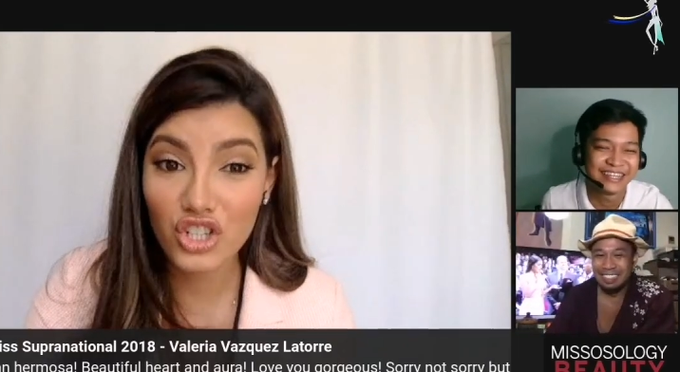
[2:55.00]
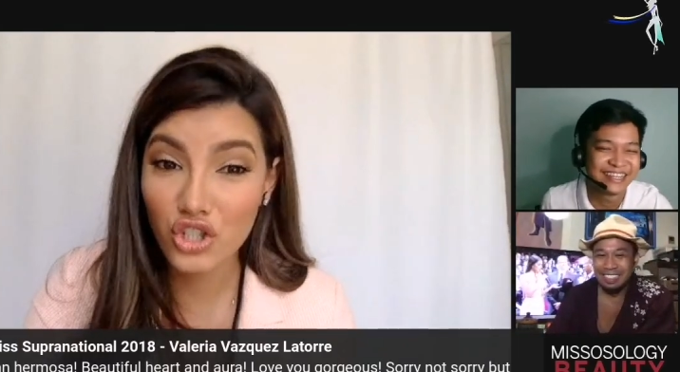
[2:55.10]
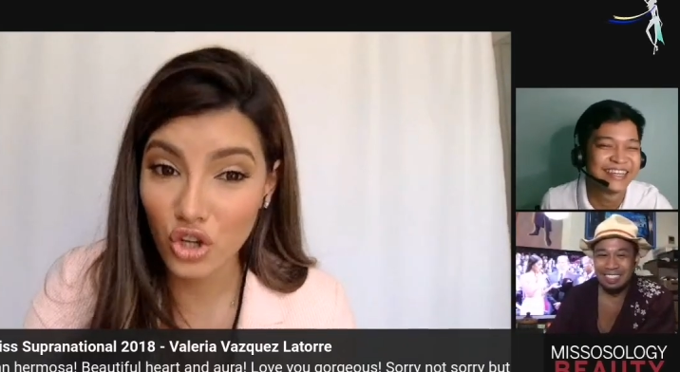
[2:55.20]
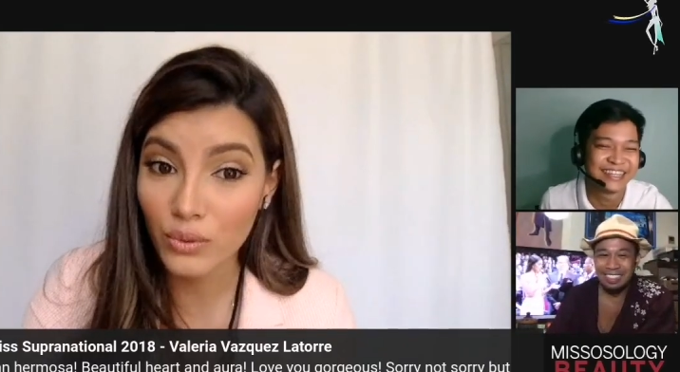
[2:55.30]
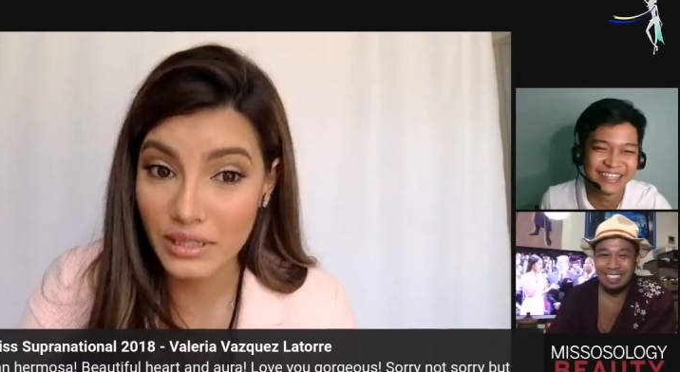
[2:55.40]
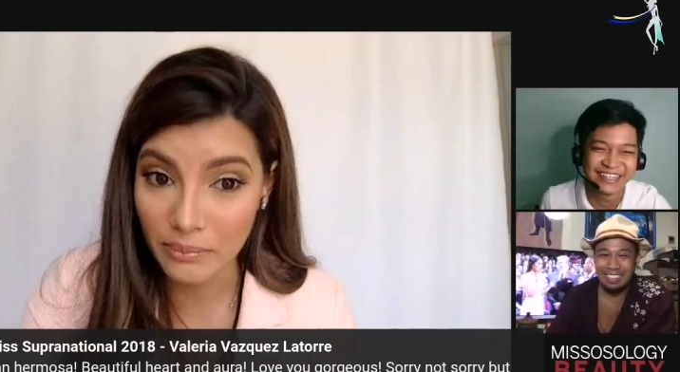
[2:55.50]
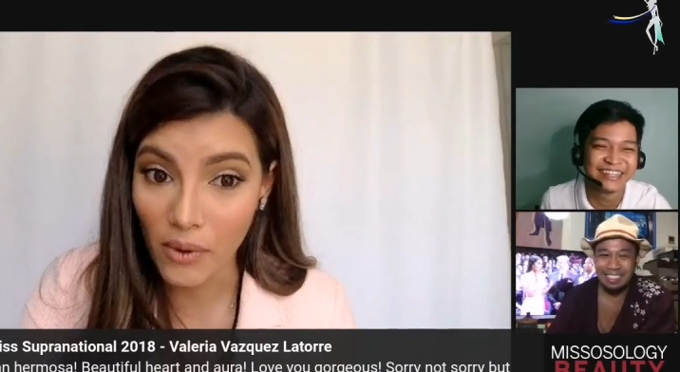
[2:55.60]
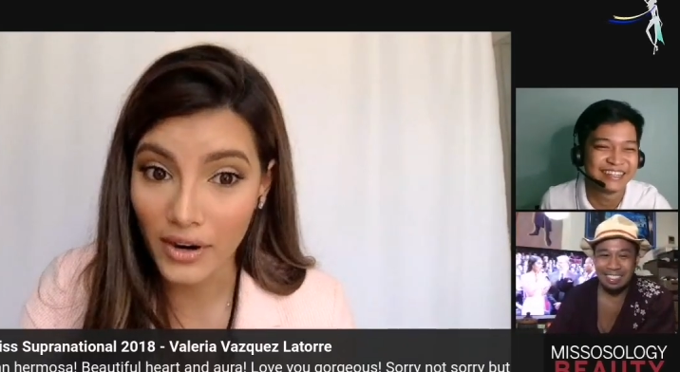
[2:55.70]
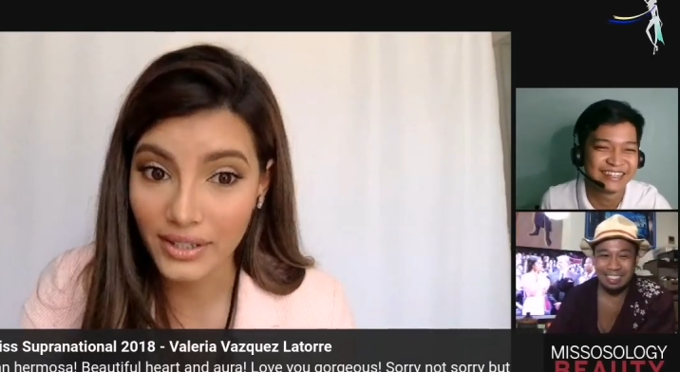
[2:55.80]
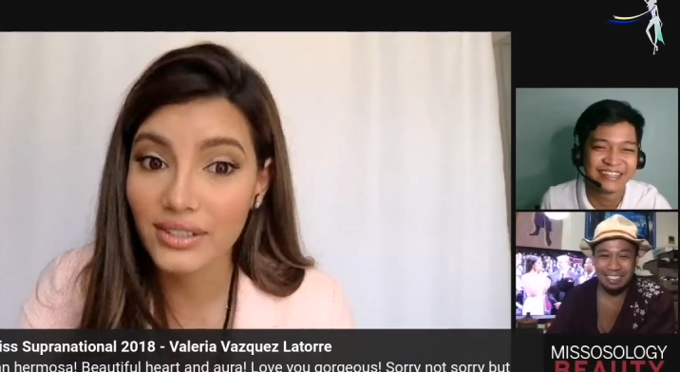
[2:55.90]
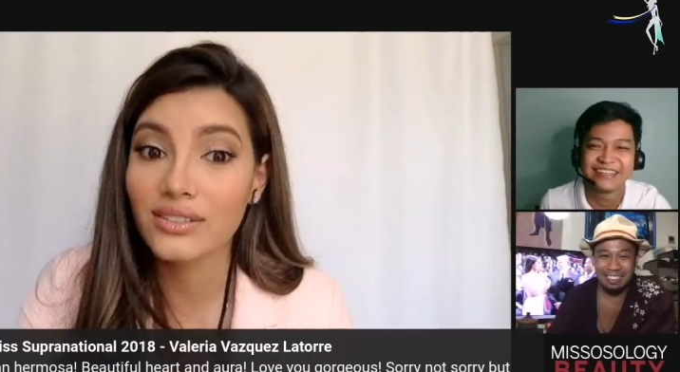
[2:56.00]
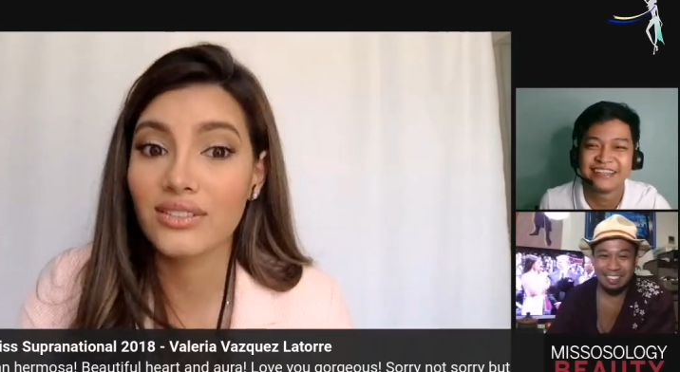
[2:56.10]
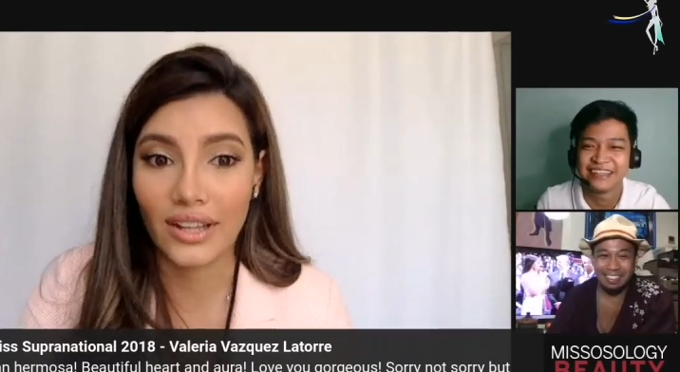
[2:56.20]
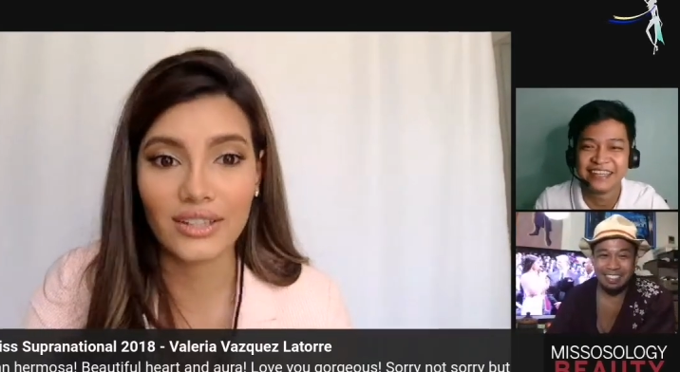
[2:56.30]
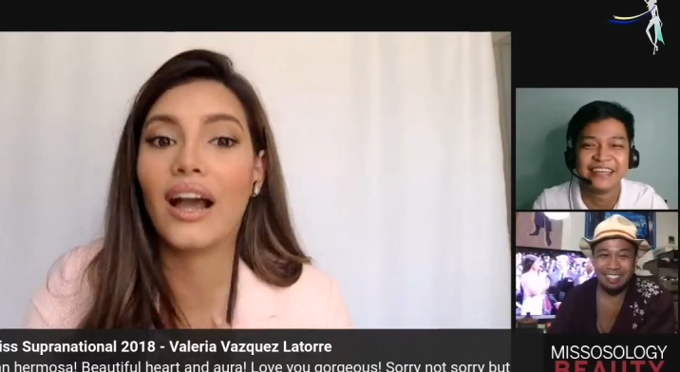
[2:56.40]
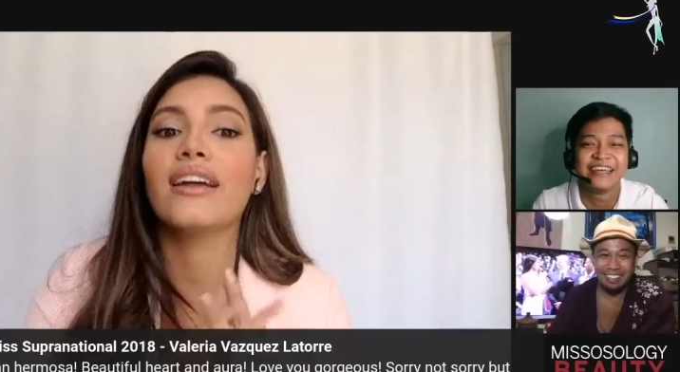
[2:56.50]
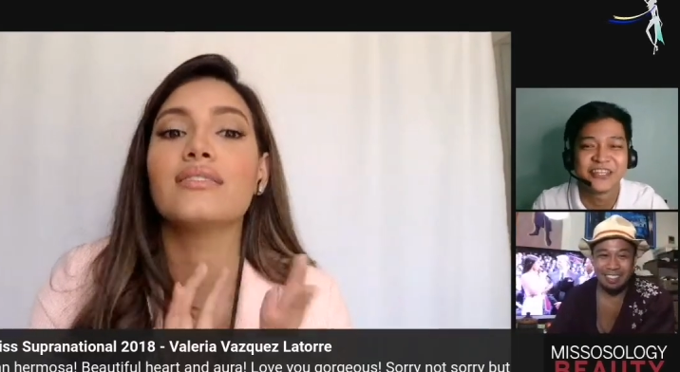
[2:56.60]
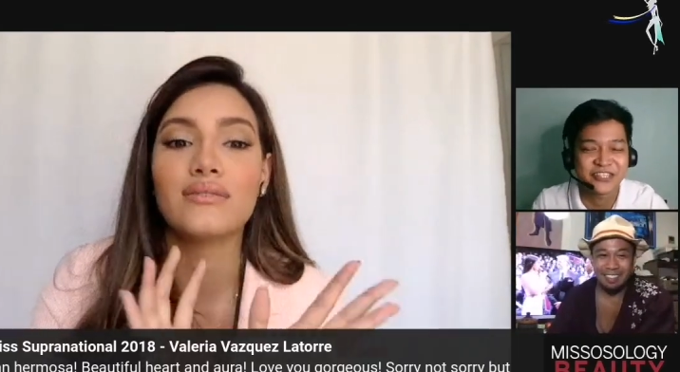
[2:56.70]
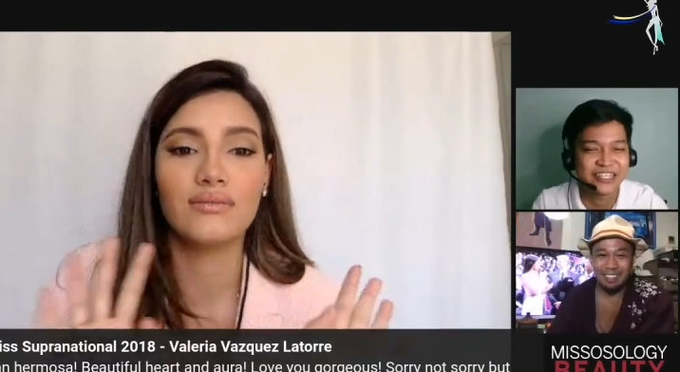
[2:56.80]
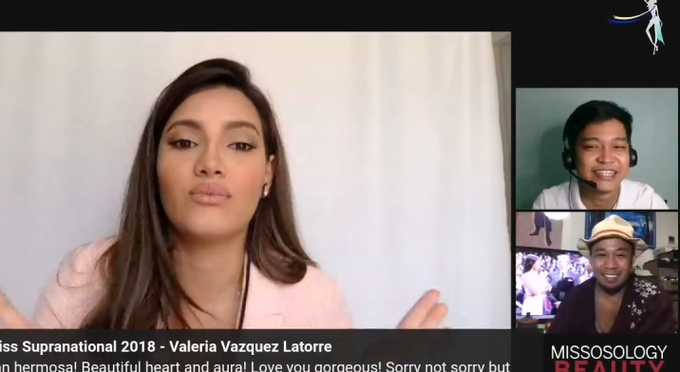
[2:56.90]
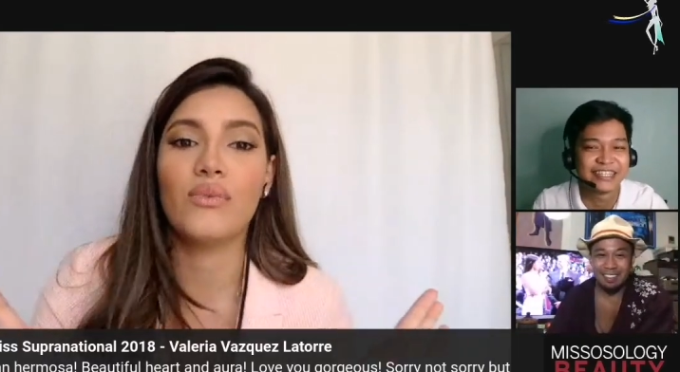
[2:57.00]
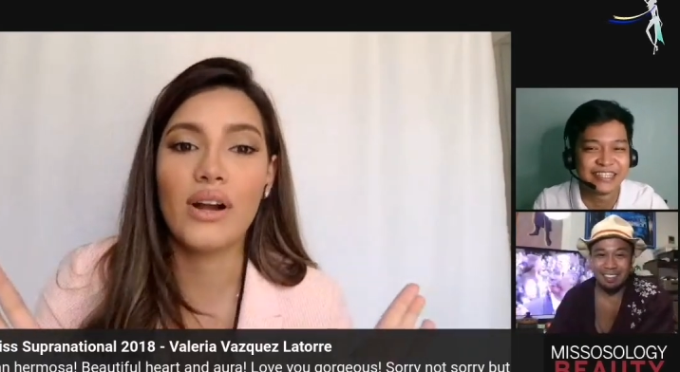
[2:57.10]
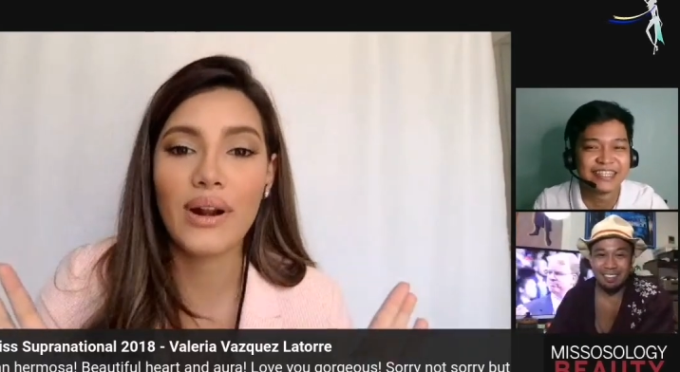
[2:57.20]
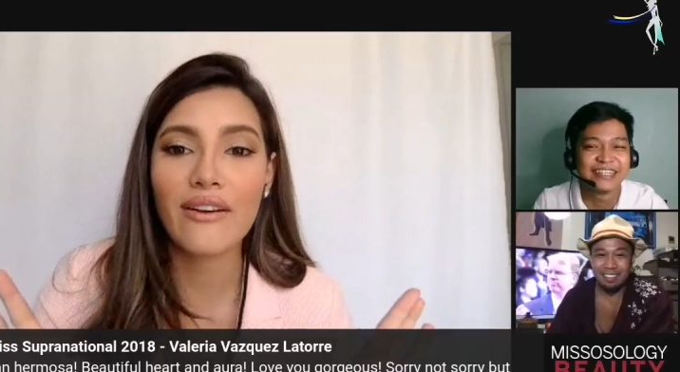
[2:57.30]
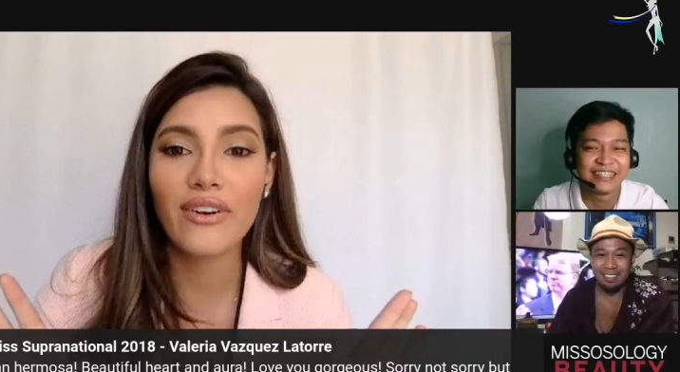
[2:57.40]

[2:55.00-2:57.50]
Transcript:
Speaker 1: She's so smart. Like, she is.